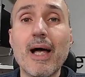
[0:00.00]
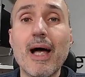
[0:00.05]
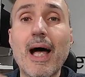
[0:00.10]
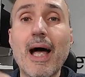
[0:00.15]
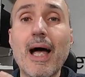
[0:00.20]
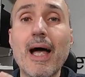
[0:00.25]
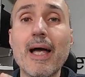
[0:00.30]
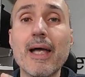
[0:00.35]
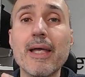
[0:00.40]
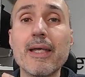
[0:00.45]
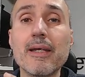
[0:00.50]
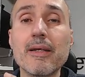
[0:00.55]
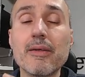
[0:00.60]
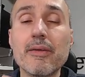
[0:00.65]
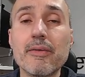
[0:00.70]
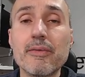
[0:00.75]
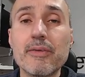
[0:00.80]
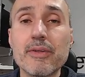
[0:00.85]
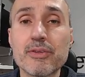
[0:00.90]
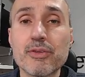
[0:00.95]
I
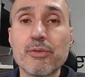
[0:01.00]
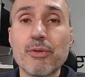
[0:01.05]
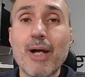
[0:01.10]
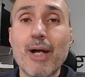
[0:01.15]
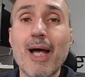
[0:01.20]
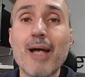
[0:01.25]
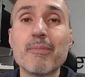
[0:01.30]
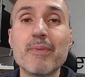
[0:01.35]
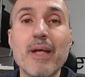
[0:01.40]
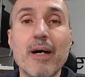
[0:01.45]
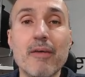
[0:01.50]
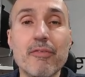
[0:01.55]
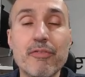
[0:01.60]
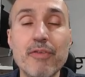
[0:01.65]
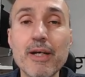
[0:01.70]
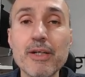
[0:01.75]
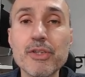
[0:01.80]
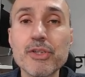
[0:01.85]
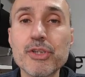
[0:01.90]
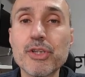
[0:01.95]
described a
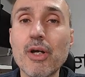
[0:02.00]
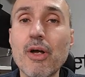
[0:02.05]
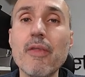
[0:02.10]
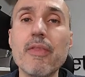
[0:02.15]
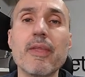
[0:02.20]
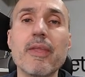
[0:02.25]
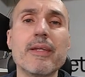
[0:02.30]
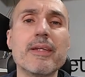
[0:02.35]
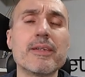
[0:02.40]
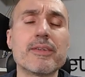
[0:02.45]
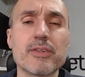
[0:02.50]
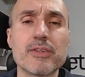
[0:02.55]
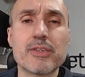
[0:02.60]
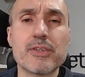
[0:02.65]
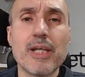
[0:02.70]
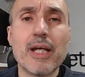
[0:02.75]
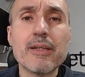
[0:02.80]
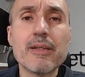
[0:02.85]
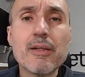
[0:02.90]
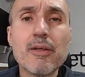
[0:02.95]
function that is a
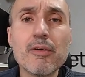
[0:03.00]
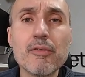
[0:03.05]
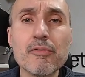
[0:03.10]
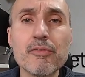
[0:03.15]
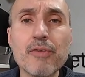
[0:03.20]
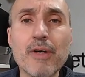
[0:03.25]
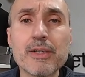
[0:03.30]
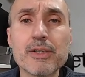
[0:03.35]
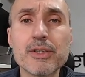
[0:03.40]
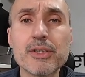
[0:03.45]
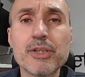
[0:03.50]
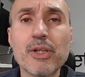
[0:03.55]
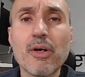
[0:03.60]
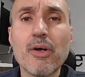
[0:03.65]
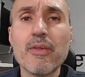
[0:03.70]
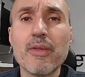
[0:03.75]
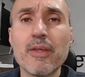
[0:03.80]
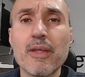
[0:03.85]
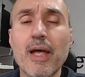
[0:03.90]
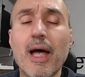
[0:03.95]
standalone function